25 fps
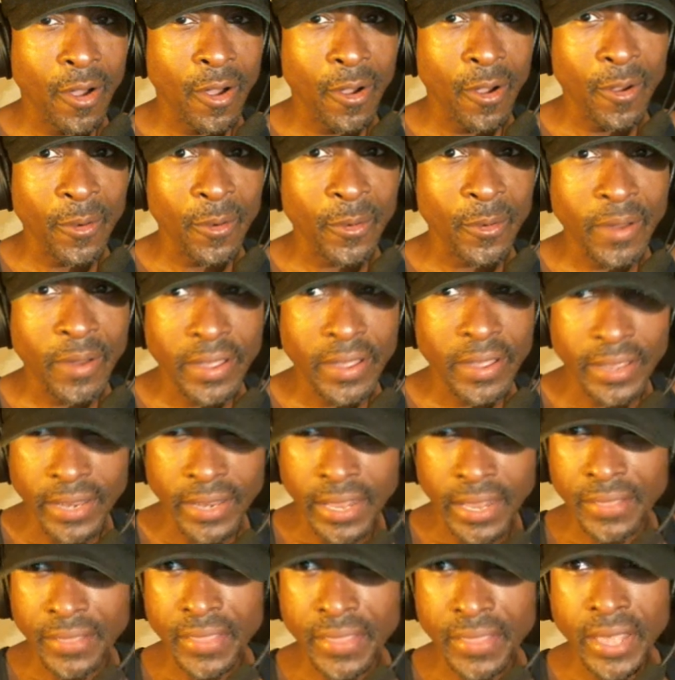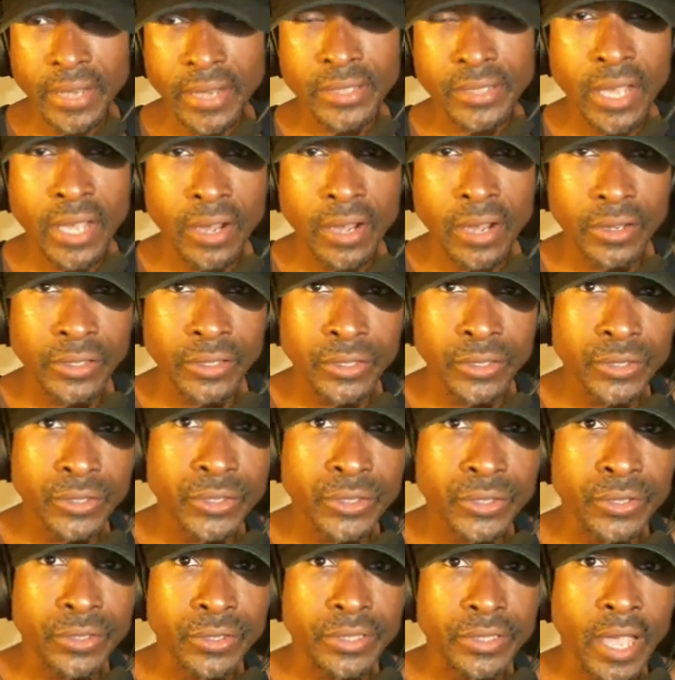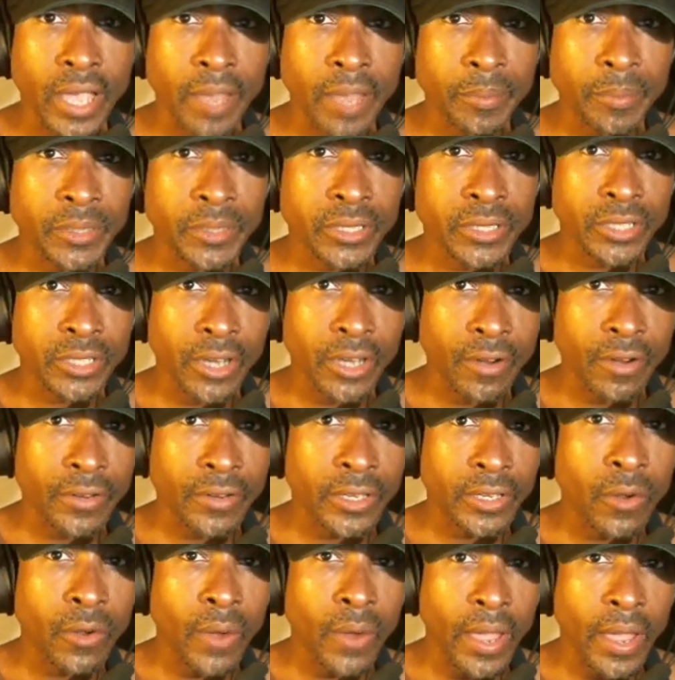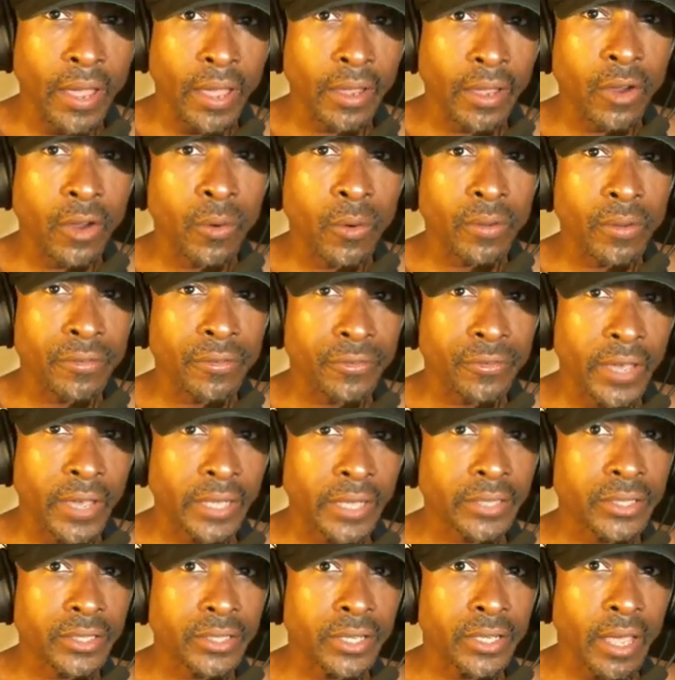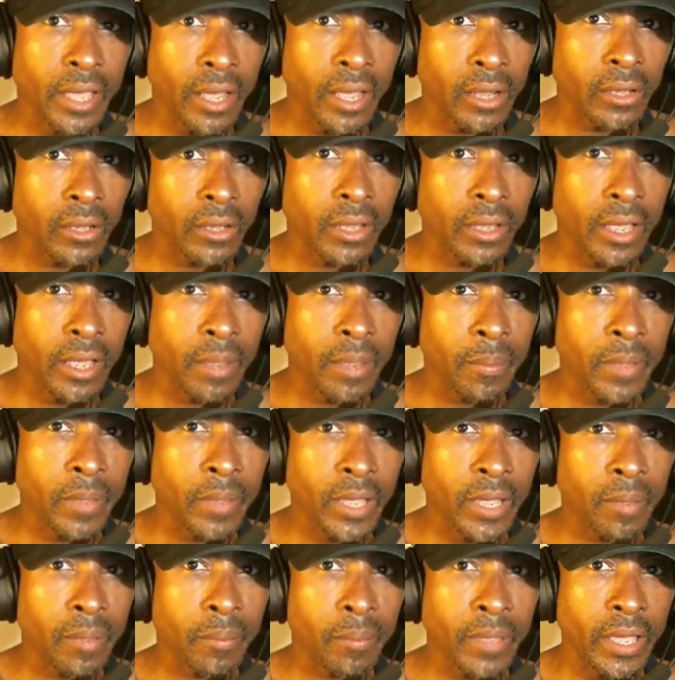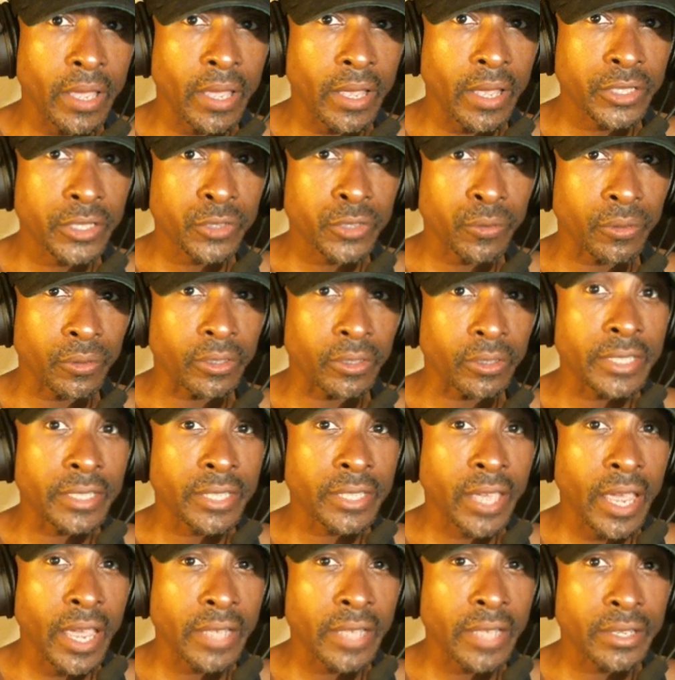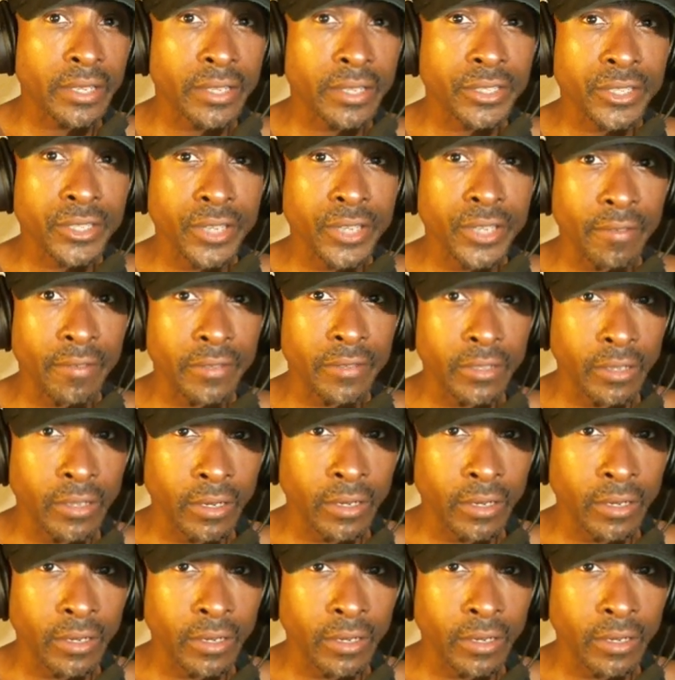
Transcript: All right, and that is how to use your tap stereo echo effect in LMMS Release Candidate 7.